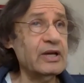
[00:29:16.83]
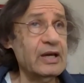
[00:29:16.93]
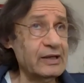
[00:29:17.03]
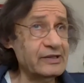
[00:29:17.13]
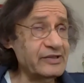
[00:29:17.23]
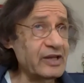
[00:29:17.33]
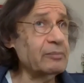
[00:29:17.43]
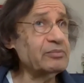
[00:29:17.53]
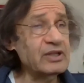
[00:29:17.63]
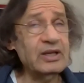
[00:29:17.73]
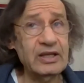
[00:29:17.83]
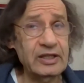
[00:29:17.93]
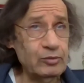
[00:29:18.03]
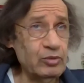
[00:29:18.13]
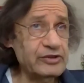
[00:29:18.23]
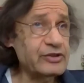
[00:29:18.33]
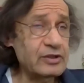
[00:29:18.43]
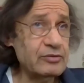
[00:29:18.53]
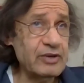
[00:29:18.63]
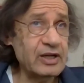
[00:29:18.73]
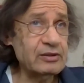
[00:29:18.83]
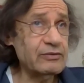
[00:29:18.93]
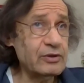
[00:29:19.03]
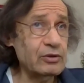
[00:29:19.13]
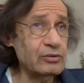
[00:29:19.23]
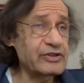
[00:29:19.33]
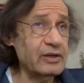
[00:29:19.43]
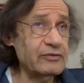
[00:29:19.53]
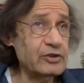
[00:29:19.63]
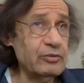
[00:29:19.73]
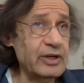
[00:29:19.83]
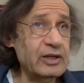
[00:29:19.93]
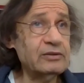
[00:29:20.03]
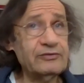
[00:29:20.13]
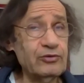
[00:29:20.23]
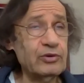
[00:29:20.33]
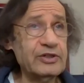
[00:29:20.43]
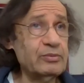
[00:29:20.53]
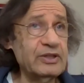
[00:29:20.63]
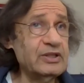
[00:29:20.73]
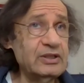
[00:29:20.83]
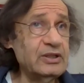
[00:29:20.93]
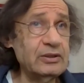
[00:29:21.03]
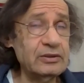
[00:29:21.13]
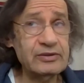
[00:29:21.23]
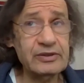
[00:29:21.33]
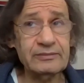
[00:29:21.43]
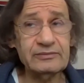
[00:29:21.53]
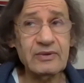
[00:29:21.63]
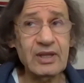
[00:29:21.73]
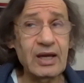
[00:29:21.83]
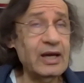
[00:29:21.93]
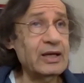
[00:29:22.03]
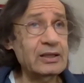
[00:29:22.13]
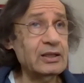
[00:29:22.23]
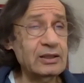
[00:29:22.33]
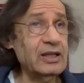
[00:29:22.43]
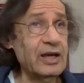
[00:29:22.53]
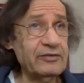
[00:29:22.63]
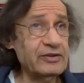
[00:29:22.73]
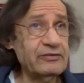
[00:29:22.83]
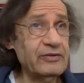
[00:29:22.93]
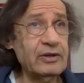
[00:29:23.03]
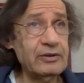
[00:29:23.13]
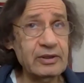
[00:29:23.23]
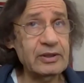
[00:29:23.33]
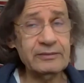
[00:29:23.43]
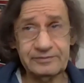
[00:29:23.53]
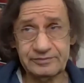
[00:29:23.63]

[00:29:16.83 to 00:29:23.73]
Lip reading: except he was the director of the Conservatoire for 20 years and left a very